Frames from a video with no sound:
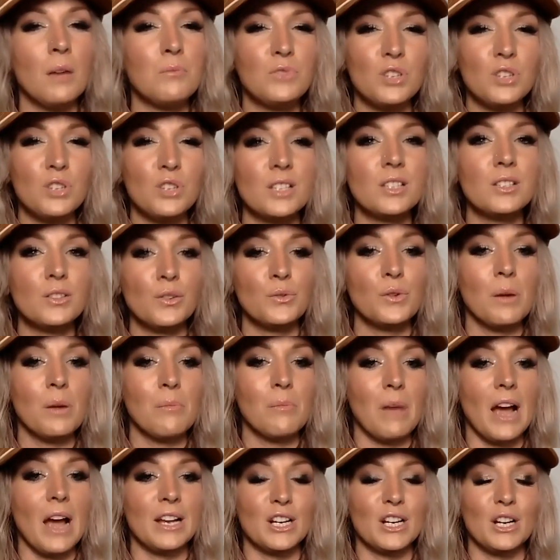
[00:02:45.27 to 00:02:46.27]
Just as a
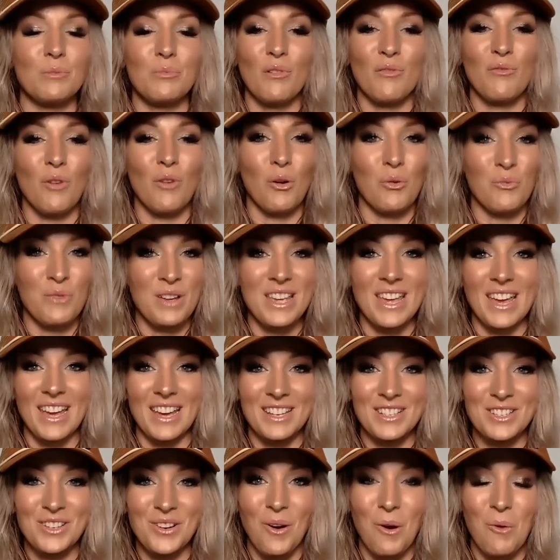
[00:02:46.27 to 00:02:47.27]
reminder before we get
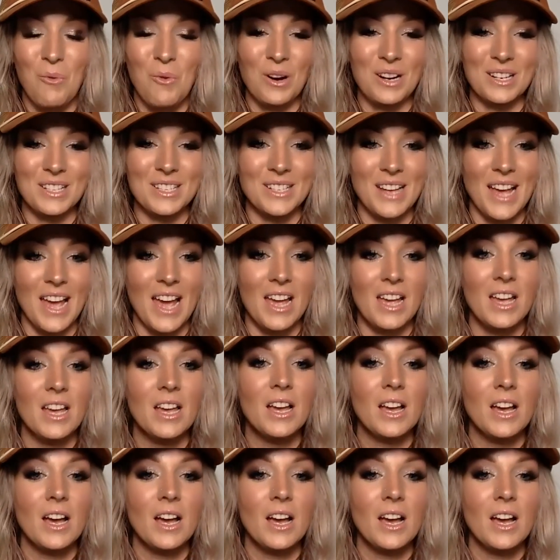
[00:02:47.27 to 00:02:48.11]
into our work today.